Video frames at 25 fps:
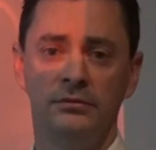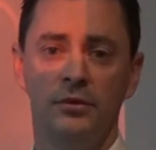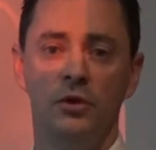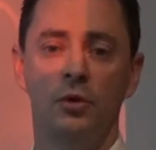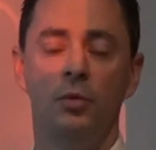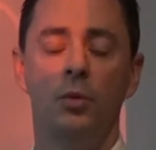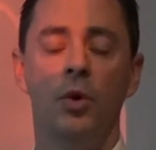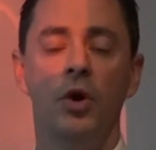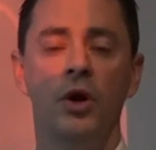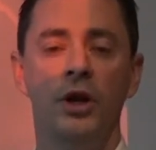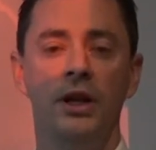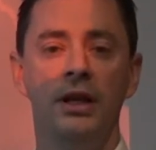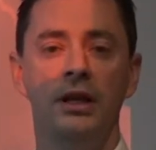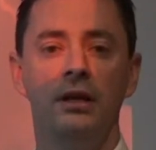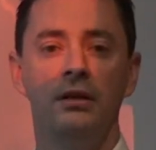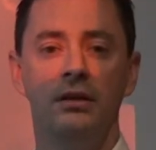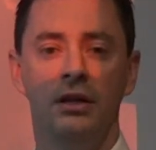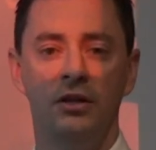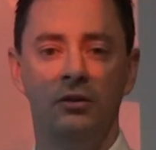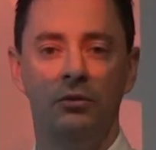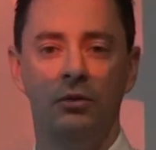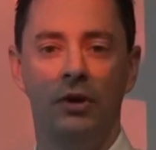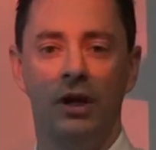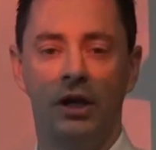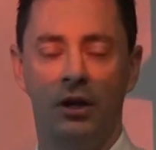The wording
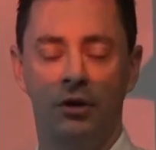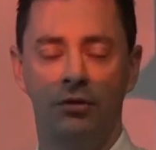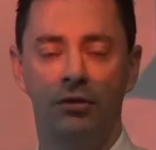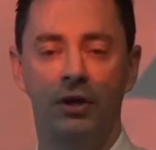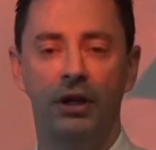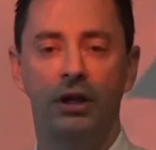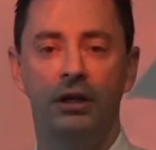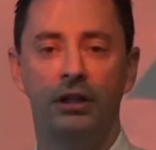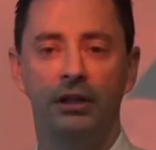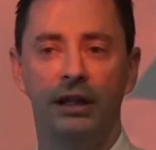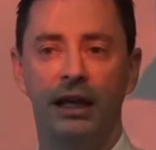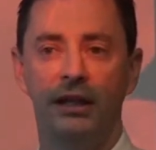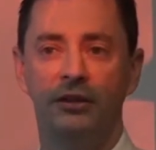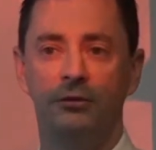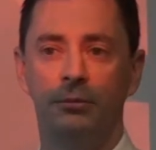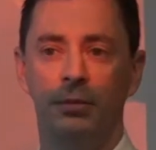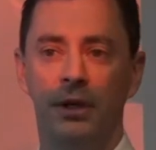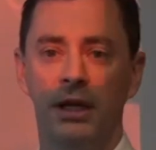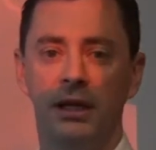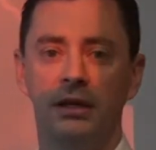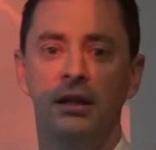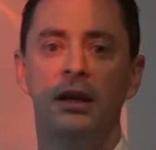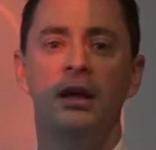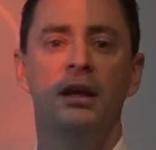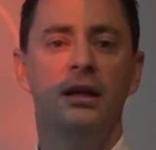is a critical
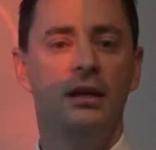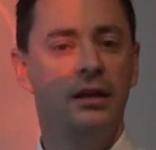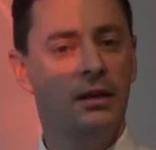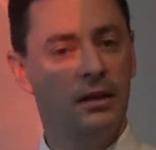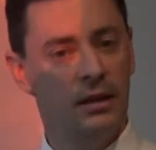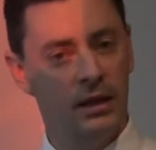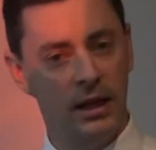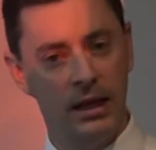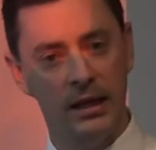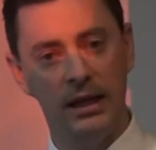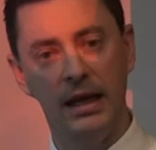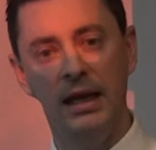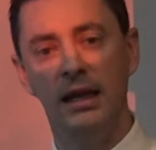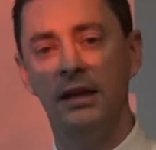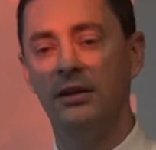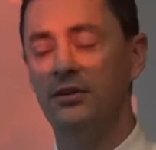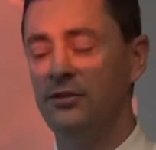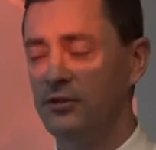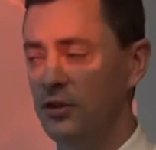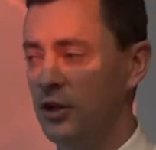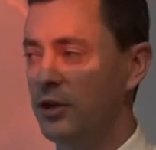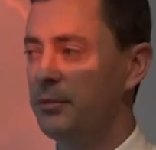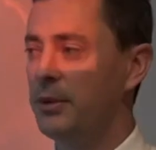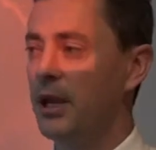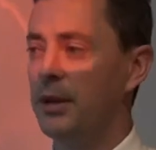aspect. Again,
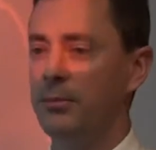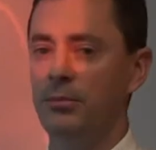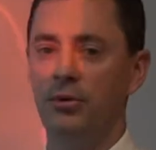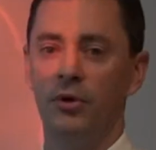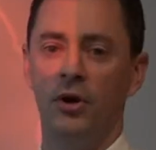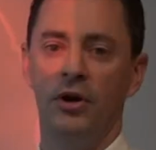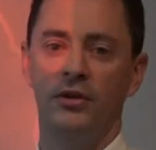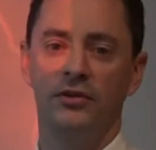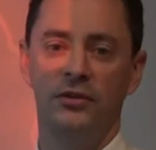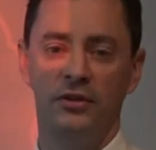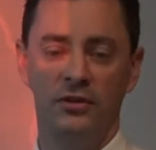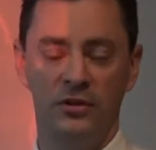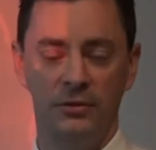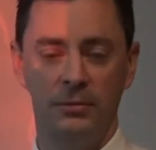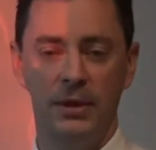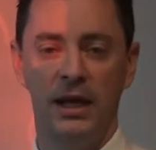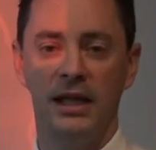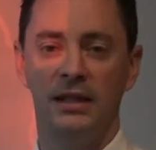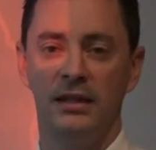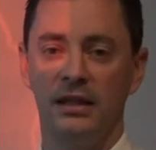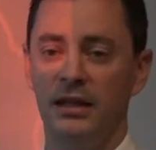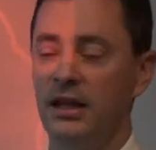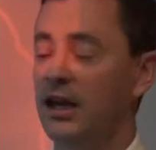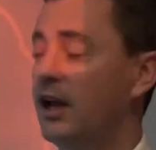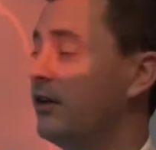it's not about price, it's
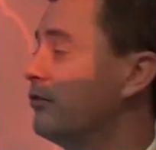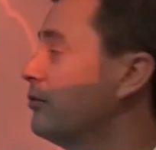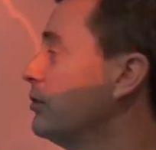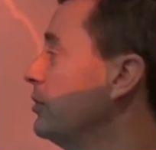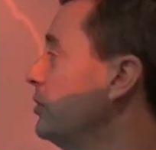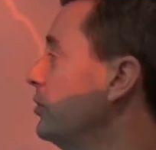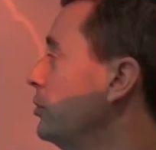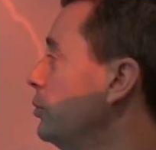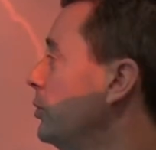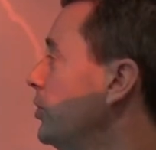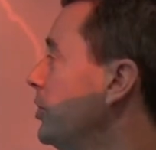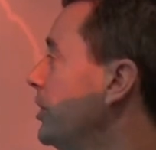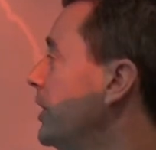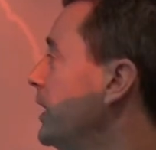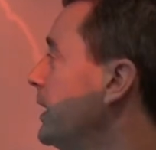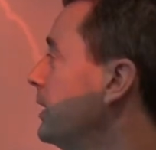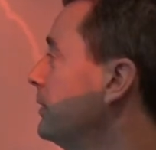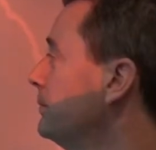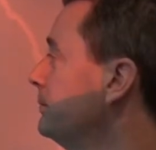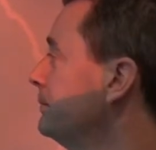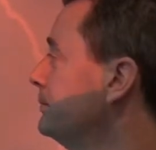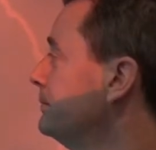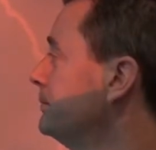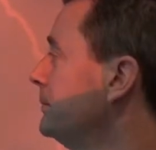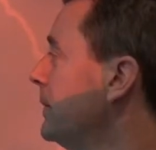about the cover and the wording.